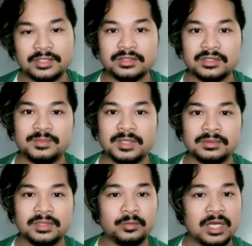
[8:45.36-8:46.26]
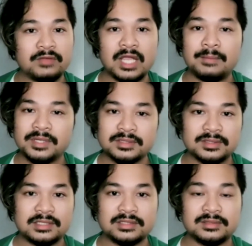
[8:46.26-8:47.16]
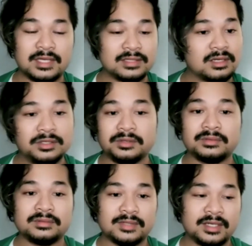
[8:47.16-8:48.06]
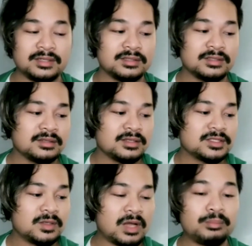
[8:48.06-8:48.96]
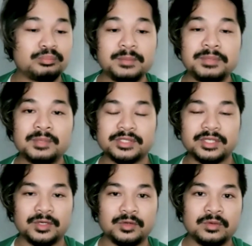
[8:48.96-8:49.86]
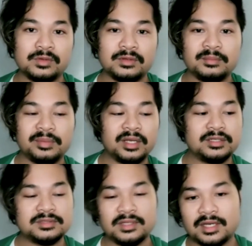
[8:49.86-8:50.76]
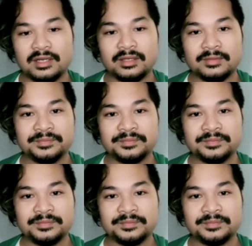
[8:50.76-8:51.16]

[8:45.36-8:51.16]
you to people, and whatever happens, that's on you, right? So I'll bring people to you, but you still gotta